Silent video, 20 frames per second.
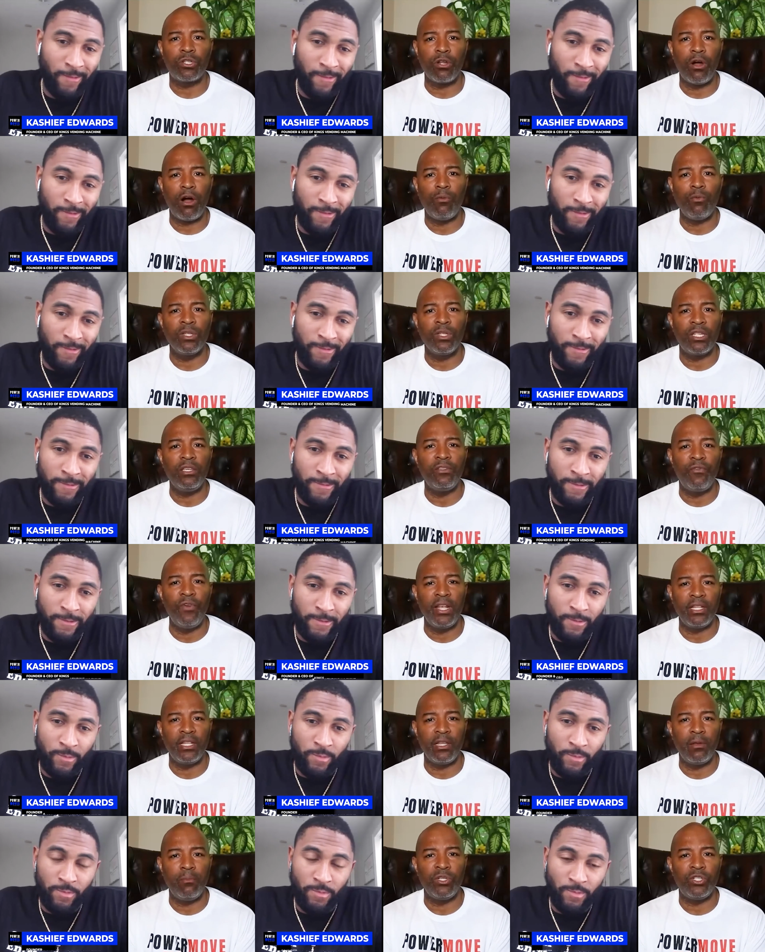Speaker 1: with these vending
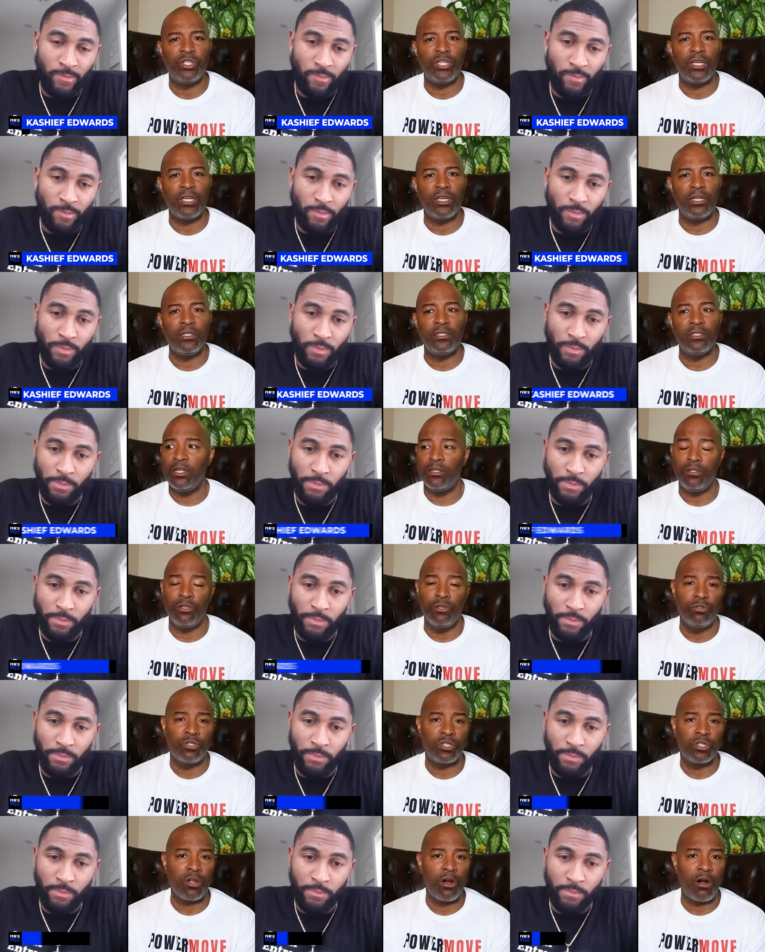machines. Do you
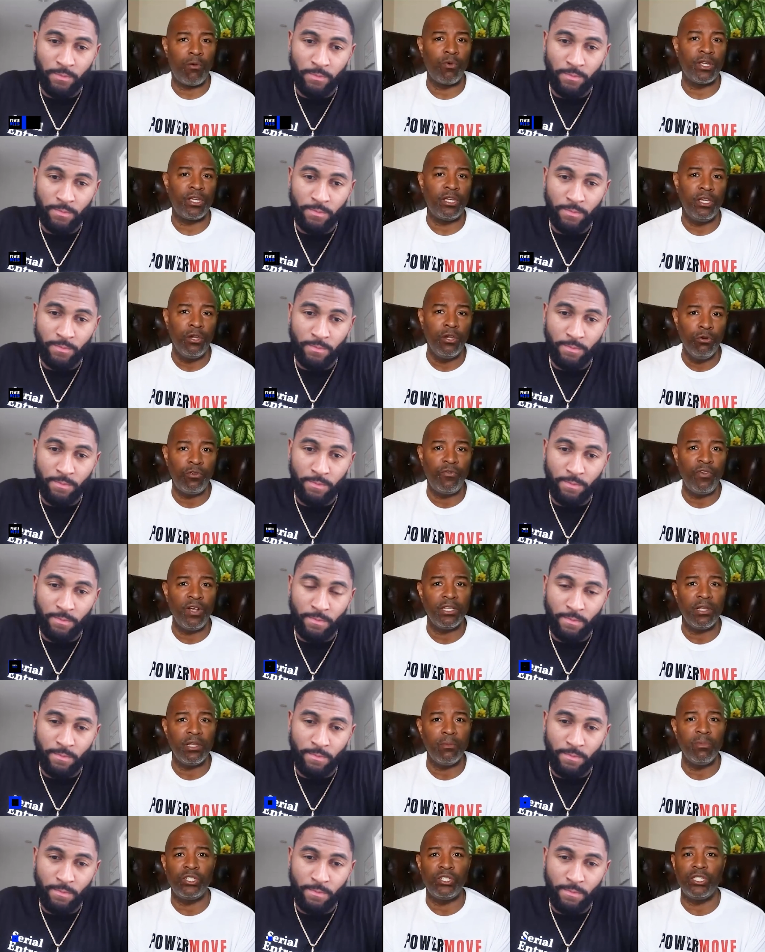start with huge vending
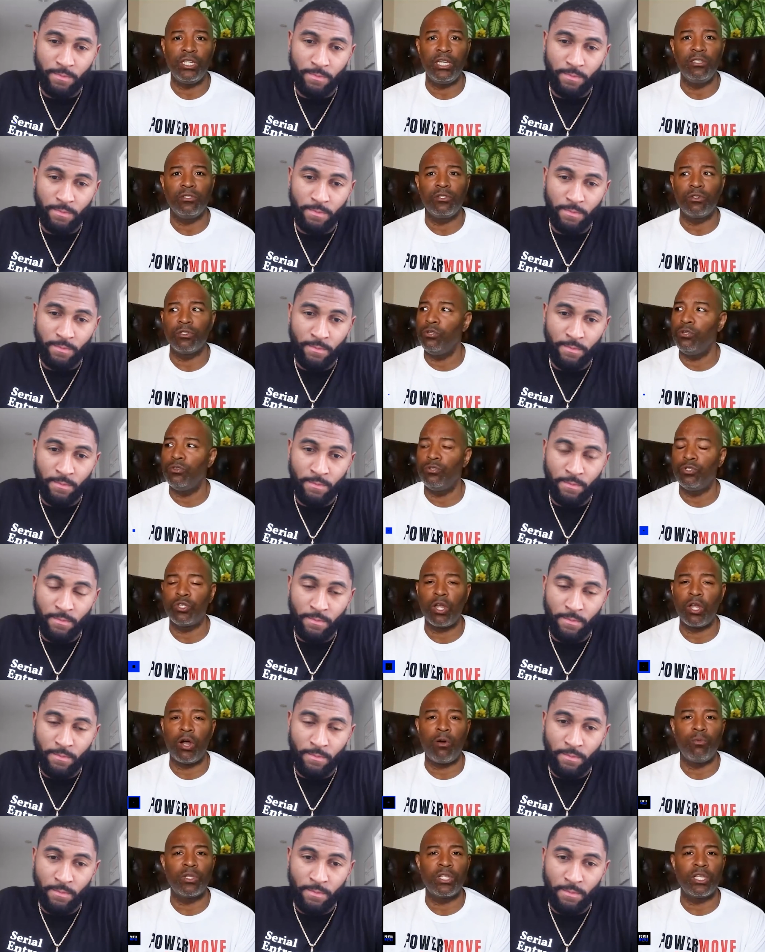machines or do you start with
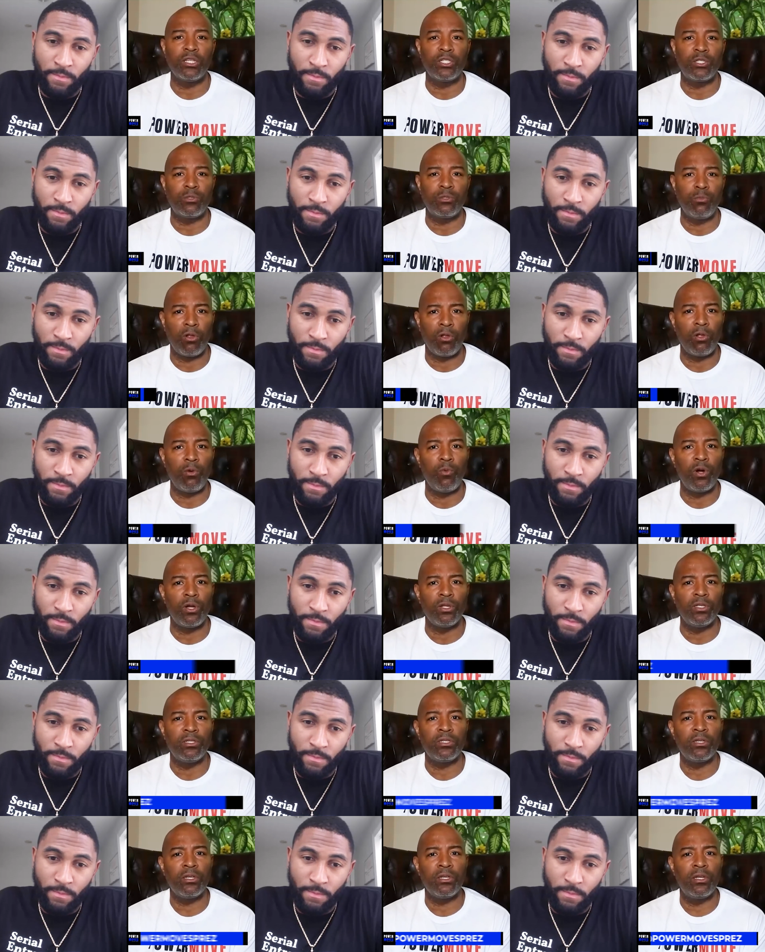the smaller ones?
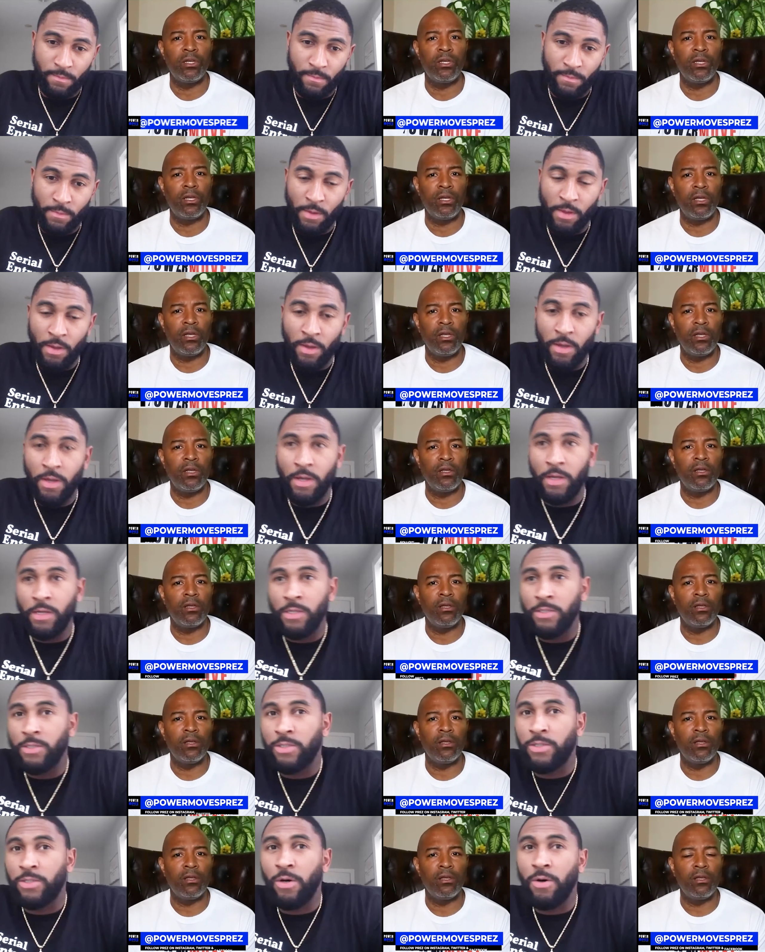
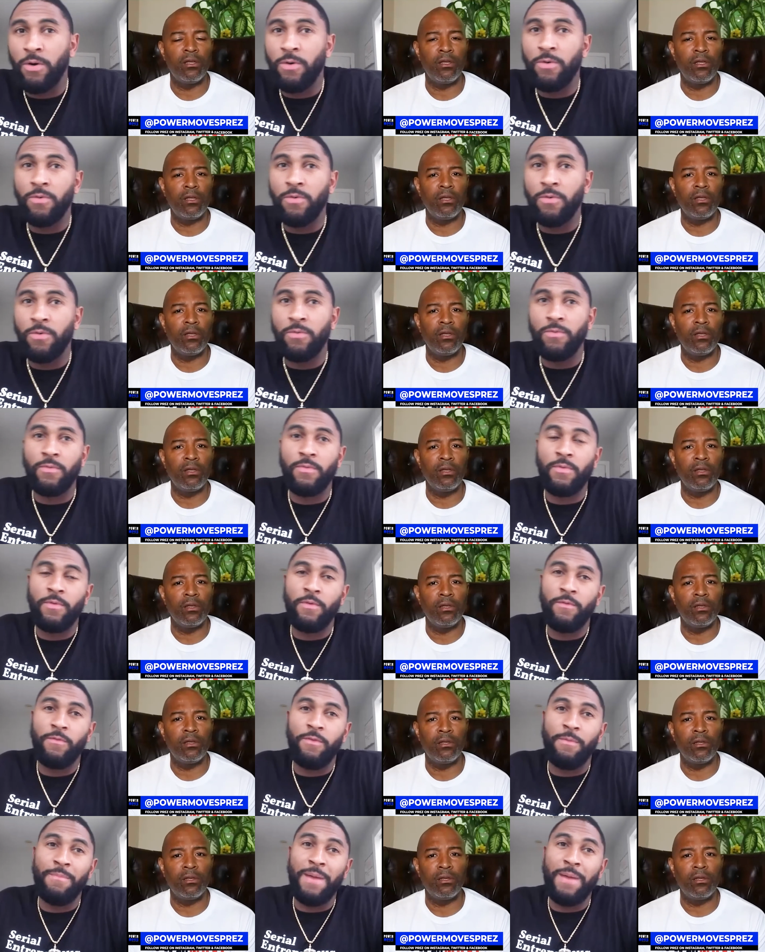
Speaker 2: So for
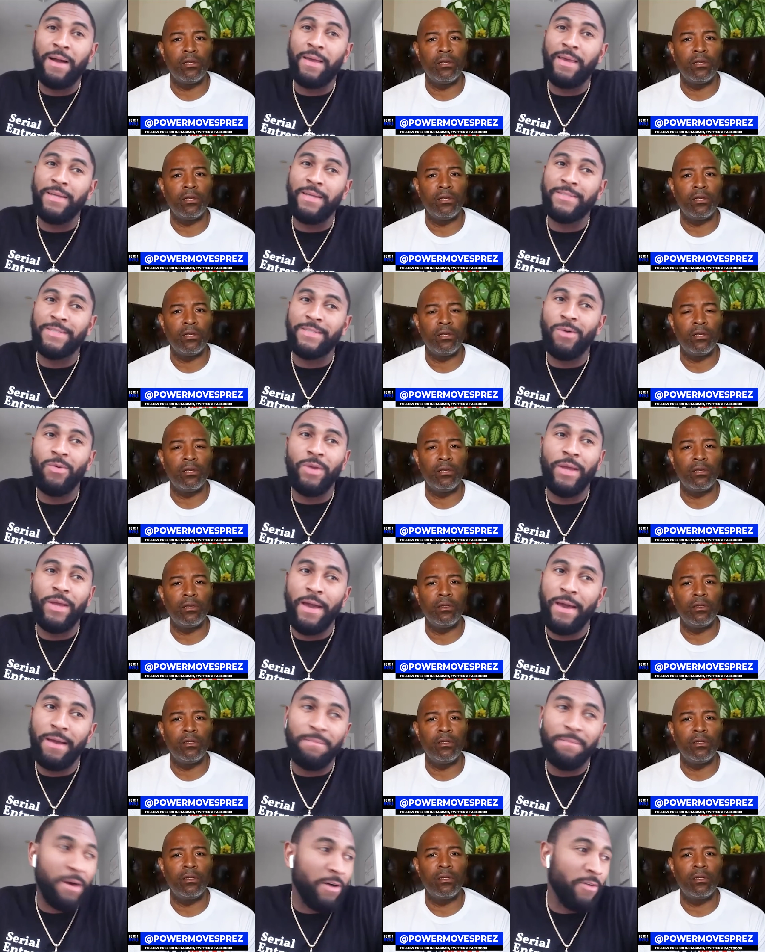my case, I only had
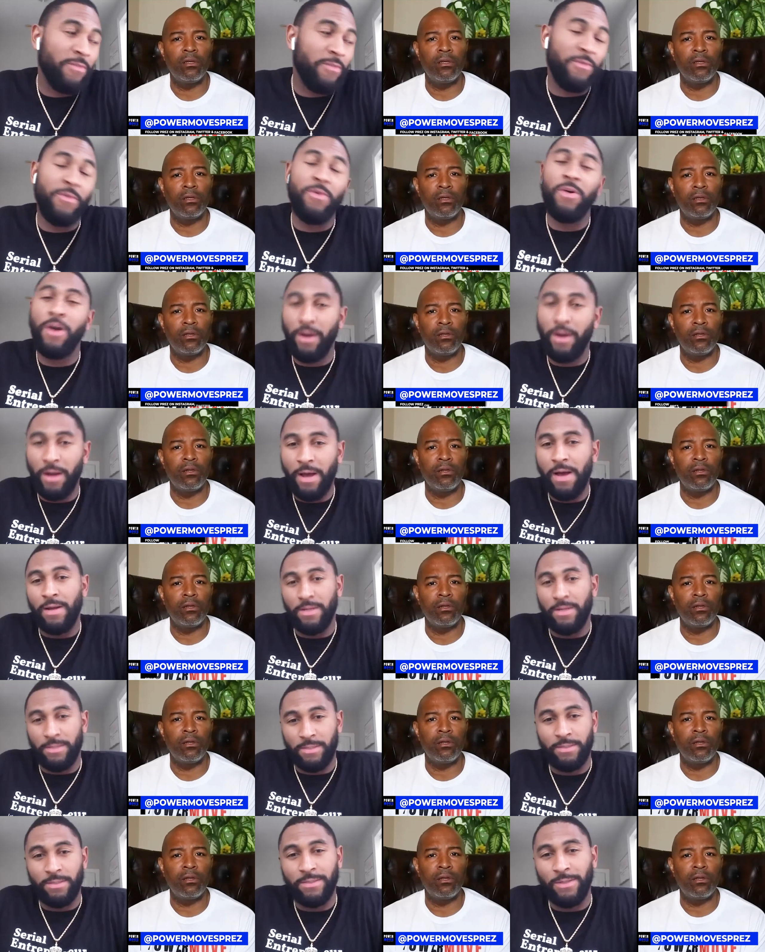about four hundred dollars.
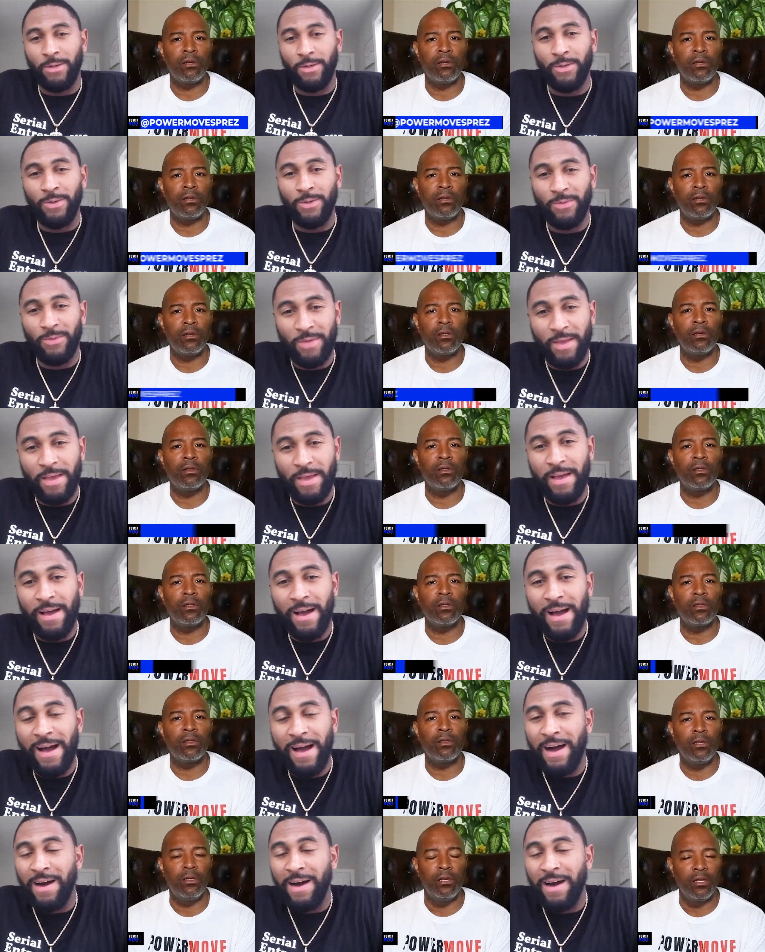So I
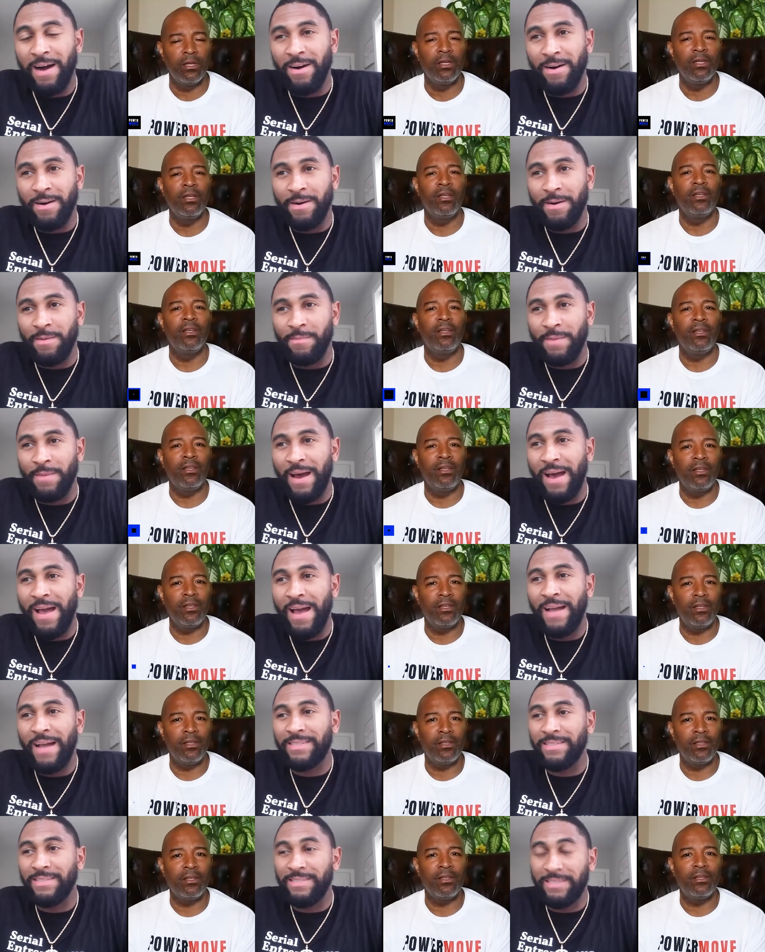um and I
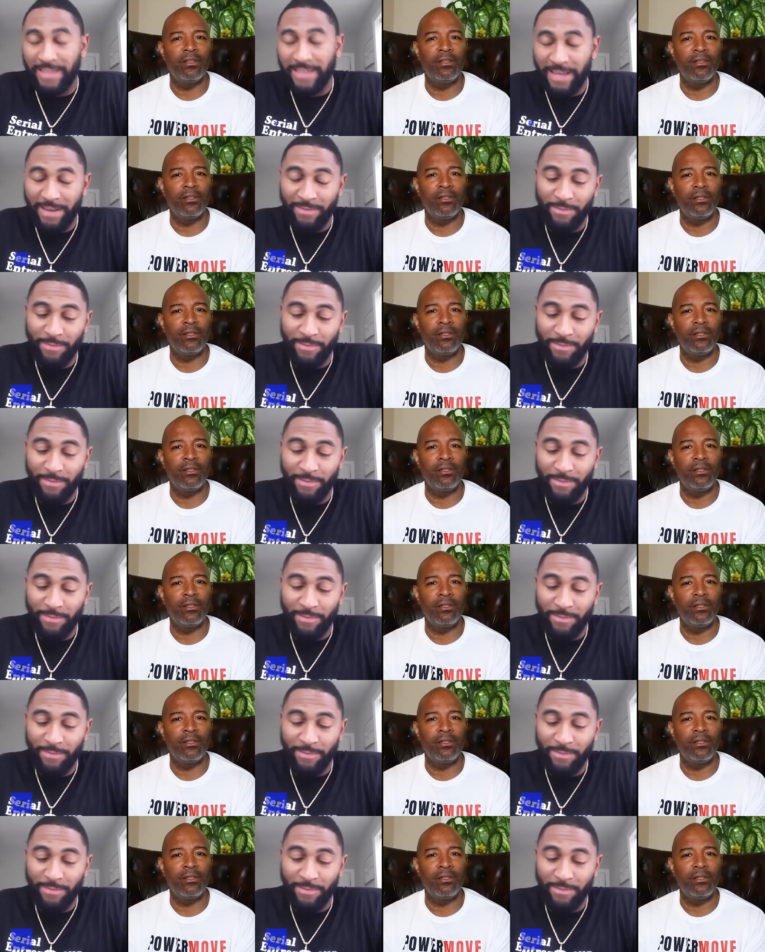actually saved you